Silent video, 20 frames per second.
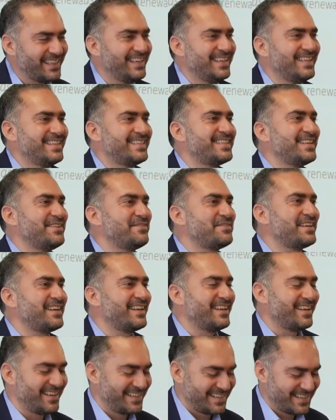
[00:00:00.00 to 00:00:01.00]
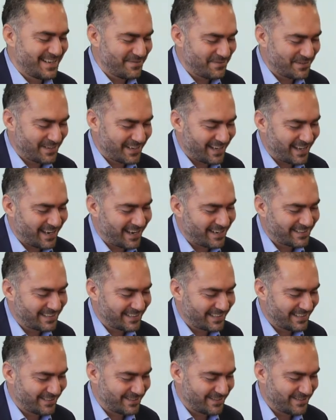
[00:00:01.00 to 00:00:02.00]
several
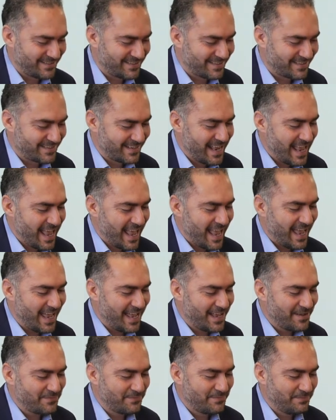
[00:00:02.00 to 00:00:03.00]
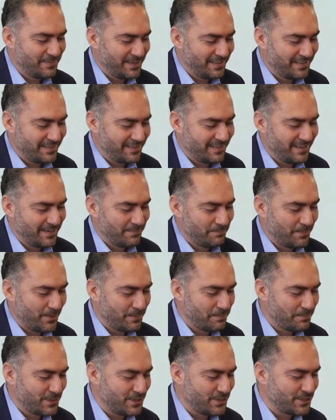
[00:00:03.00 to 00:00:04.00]
articles have been
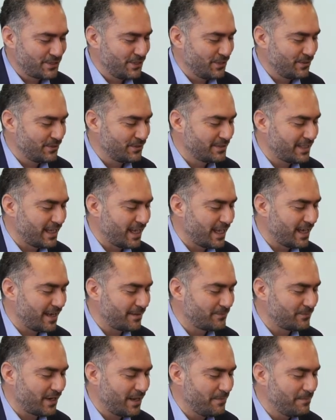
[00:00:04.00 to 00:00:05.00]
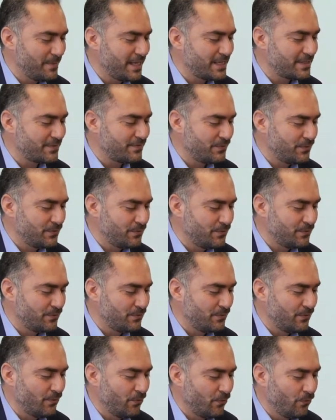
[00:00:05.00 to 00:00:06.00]
published on Taha Abdurrahman's
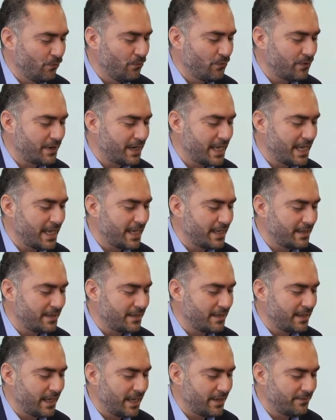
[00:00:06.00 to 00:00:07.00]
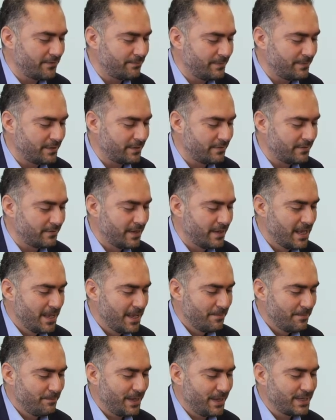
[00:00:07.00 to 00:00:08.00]
view or have been
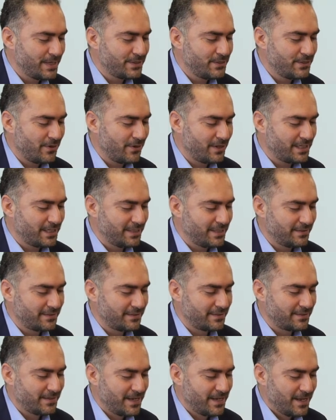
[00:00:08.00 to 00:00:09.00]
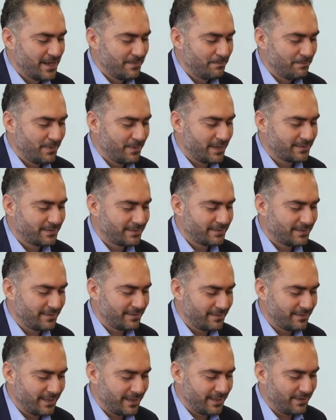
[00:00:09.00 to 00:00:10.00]
based on it, but
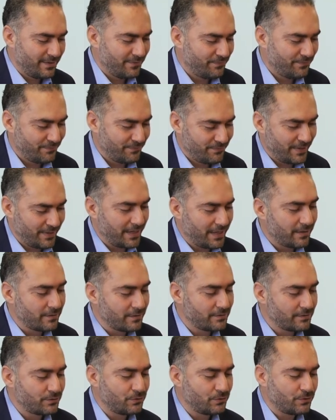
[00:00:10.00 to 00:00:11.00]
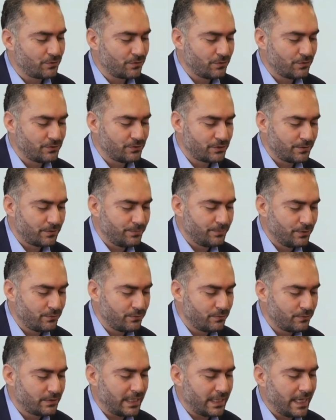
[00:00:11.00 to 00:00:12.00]
they failed to
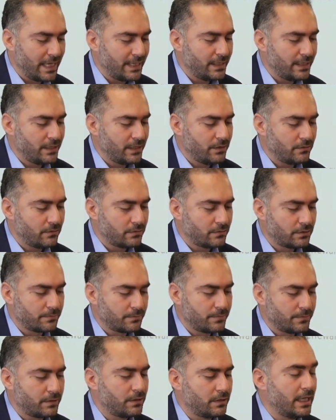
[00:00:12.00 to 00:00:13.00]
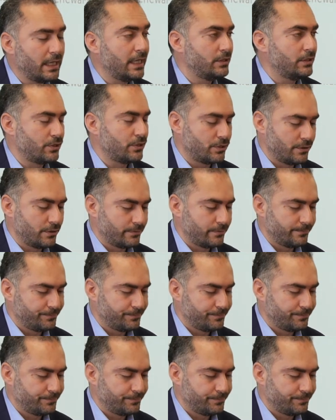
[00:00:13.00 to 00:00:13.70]
contribute any notable addition.